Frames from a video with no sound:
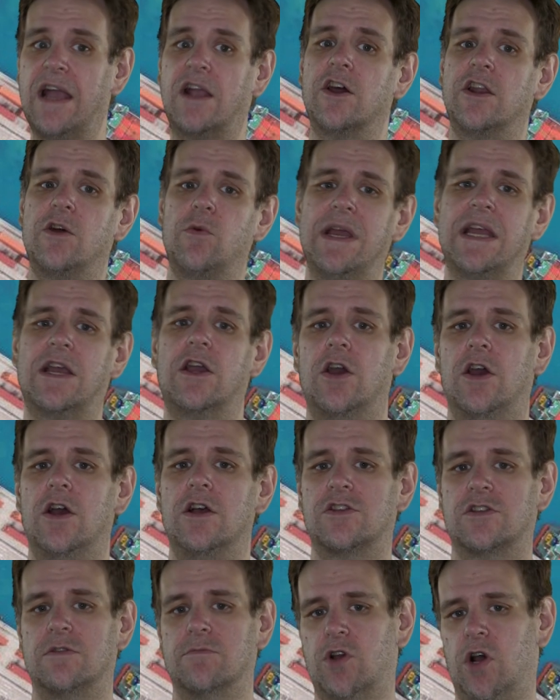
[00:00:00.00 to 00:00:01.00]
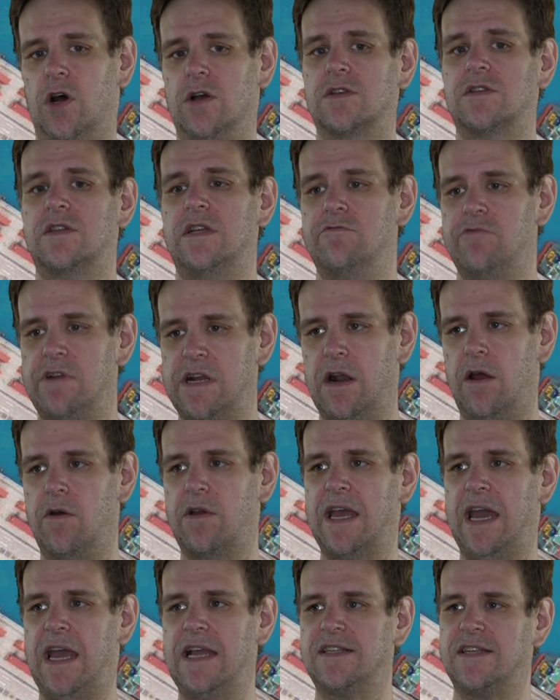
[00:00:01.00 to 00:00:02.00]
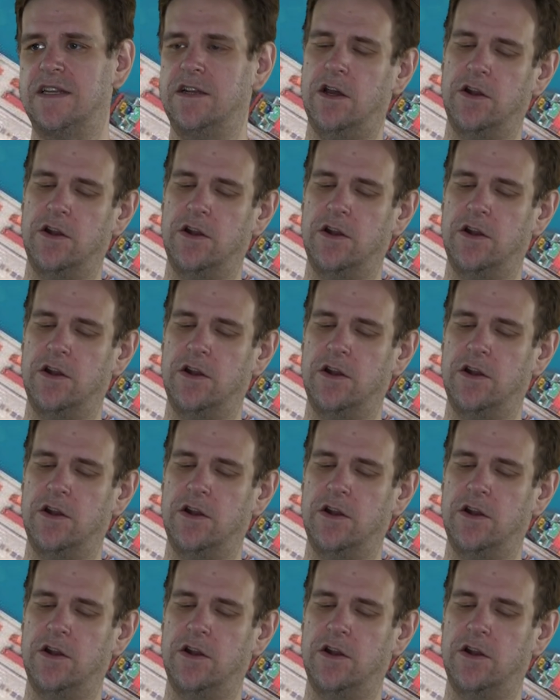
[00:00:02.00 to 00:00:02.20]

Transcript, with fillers: going to incur some costs in relocating.